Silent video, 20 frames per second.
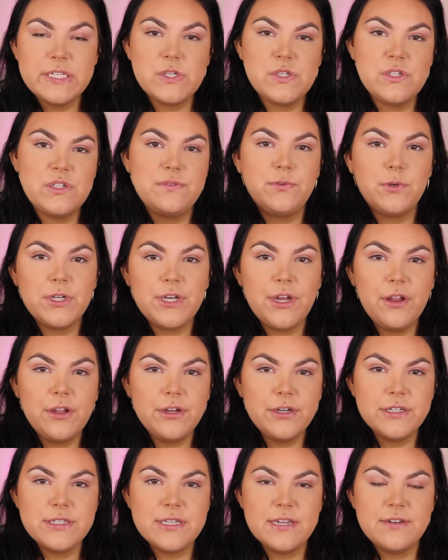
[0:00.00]
it's
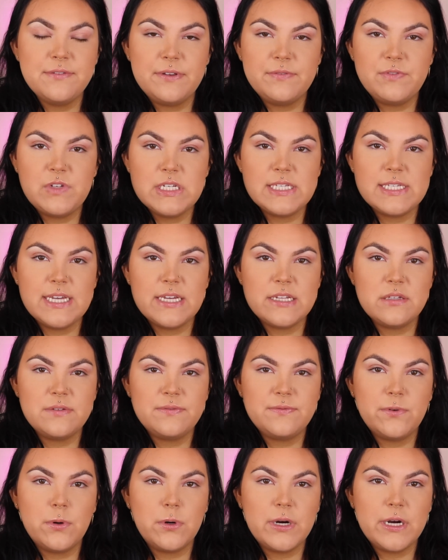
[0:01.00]
$4.50
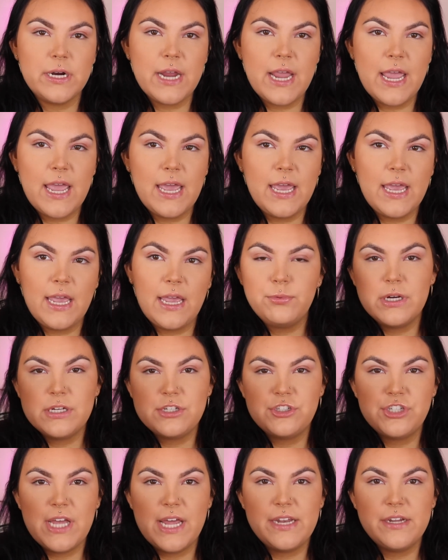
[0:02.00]
for a
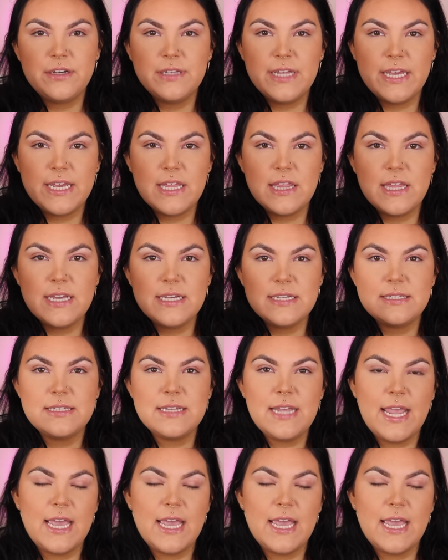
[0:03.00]
pressed shadow like this